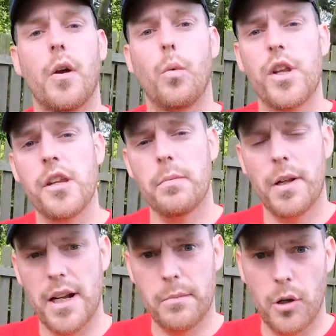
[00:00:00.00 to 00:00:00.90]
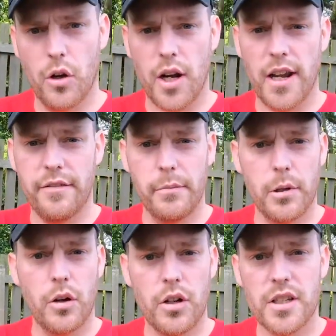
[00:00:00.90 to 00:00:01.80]
When you apply a block, if the
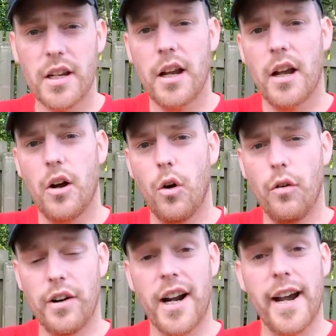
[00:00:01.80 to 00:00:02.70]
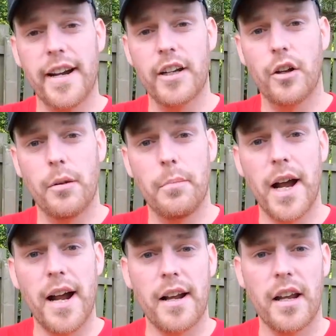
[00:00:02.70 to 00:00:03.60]
block's overhanging on the
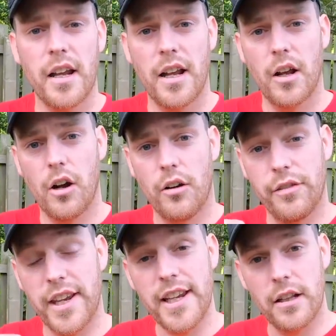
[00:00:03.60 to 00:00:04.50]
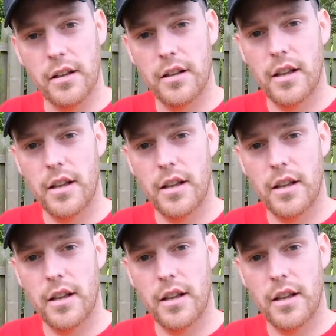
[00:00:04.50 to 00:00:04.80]
back of the heel,